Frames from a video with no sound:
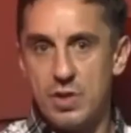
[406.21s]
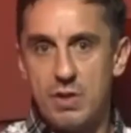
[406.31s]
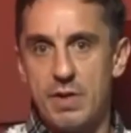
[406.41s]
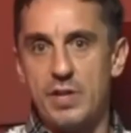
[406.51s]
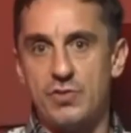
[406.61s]
You
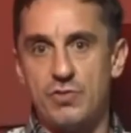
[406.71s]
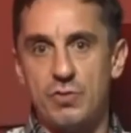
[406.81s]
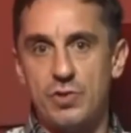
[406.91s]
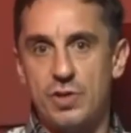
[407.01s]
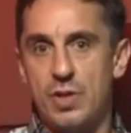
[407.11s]
create a
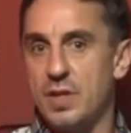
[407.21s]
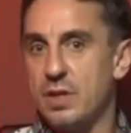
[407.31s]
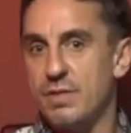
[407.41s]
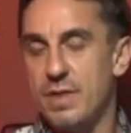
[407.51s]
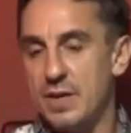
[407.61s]
structure. I think
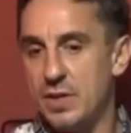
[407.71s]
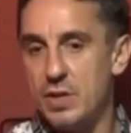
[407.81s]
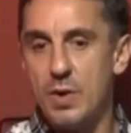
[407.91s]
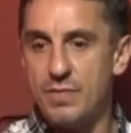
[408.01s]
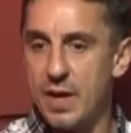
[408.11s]
the fact that
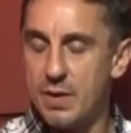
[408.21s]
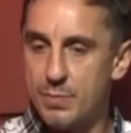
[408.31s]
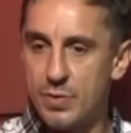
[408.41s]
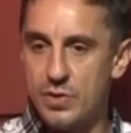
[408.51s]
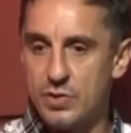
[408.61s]
you have that
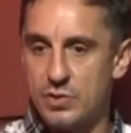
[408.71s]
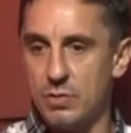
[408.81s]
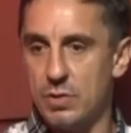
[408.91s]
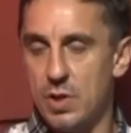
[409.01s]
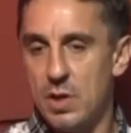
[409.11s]

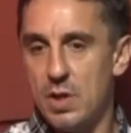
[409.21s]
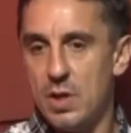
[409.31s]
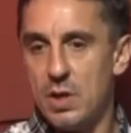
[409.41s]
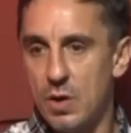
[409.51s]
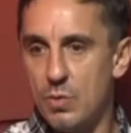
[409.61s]
personal
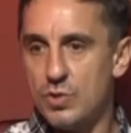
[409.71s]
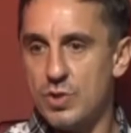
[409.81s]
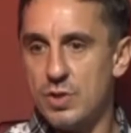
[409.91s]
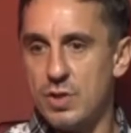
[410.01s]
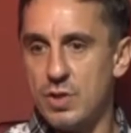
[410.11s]
coach
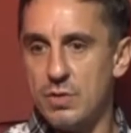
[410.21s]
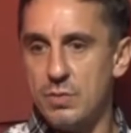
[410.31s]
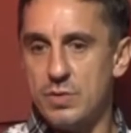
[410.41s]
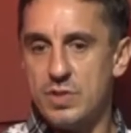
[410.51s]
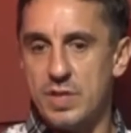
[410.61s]
that
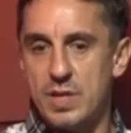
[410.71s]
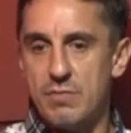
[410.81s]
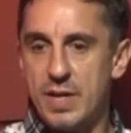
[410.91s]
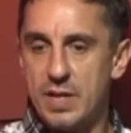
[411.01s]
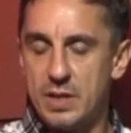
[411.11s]
you see
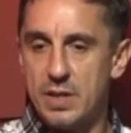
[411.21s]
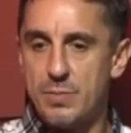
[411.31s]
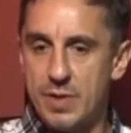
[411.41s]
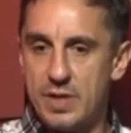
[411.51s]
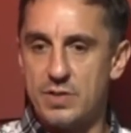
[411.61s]
regularly,
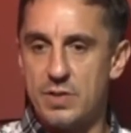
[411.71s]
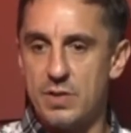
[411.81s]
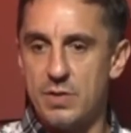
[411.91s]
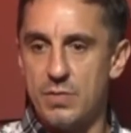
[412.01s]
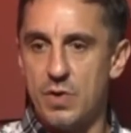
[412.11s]
it means that
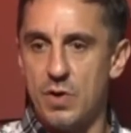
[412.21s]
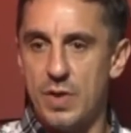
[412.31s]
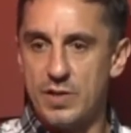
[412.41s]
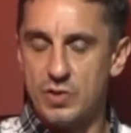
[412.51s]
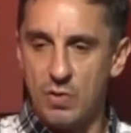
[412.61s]
you've got
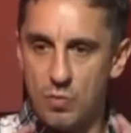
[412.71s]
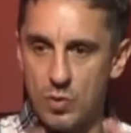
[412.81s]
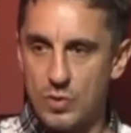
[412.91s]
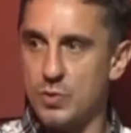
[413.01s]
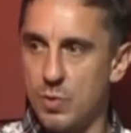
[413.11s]
that sort of
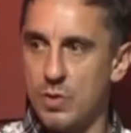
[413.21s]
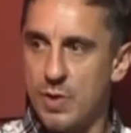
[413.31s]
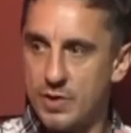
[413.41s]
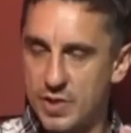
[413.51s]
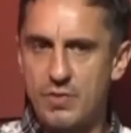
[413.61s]
one-to-one,
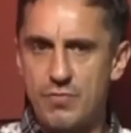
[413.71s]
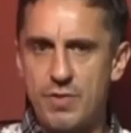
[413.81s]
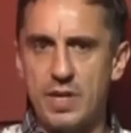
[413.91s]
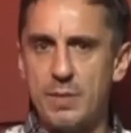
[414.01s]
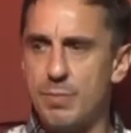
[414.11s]
which I think is
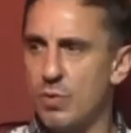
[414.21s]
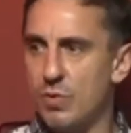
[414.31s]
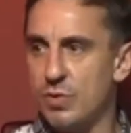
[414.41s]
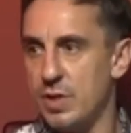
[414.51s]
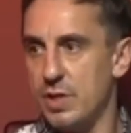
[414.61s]
really
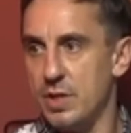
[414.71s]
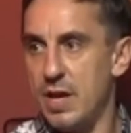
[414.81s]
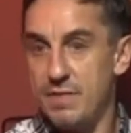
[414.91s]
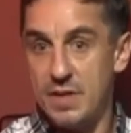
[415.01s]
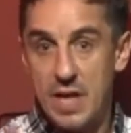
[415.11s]
important in your
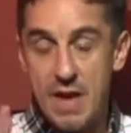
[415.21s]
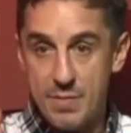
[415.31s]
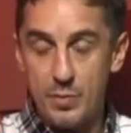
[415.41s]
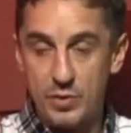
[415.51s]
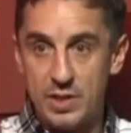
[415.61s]
life. I think
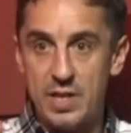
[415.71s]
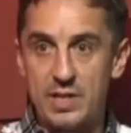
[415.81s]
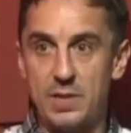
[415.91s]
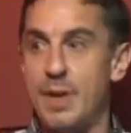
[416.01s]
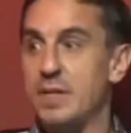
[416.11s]
everybody
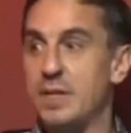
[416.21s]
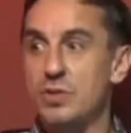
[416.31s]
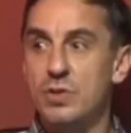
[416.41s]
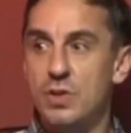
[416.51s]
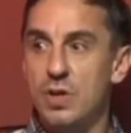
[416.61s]
needs a
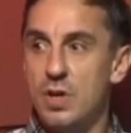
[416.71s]
mentor.